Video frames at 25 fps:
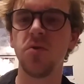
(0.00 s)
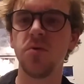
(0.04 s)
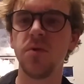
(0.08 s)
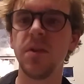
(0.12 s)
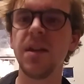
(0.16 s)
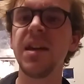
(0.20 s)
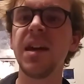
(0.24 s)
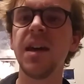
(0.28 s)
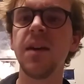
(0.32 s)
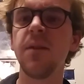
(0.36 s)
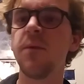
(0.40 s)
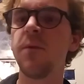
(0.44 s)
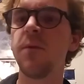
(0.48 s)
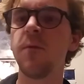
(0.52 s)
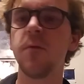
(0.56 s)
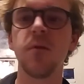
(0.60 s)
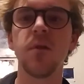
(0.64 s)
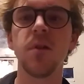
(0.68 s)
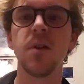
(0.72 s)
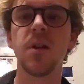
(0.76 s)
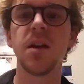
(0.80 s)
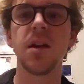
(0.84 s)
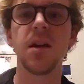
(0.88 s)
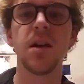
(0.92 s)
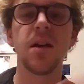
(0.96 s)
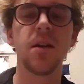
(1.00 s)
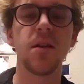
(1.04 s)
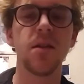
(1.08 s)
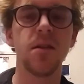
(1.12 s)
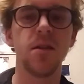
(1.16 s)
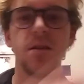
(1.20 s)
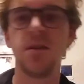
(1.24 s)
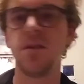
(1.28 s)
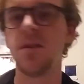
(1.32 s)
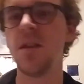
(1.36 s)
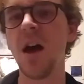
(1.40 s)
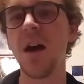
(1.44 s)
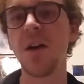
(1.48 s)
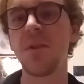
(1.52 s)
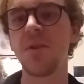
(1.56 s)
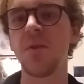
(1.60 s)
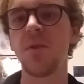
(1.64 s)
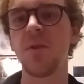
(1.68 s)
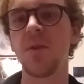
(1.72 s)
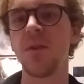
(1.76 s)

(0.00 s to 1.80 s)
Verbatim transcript: They give nothing.